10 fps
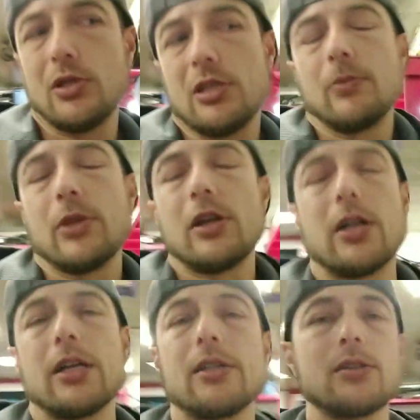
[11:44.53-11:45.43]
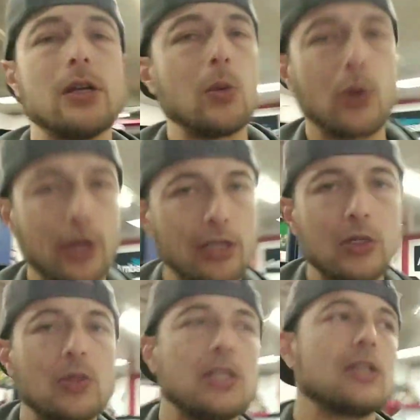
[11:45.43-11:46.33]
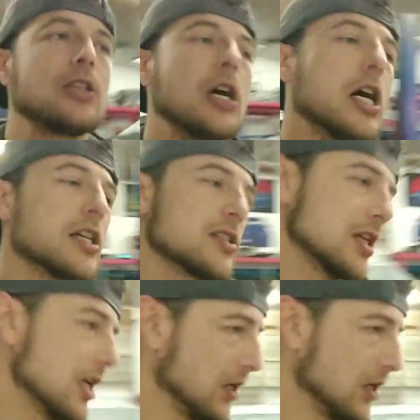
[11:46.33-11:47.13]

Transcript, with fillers: put something on it. So we're going to do the exhaust.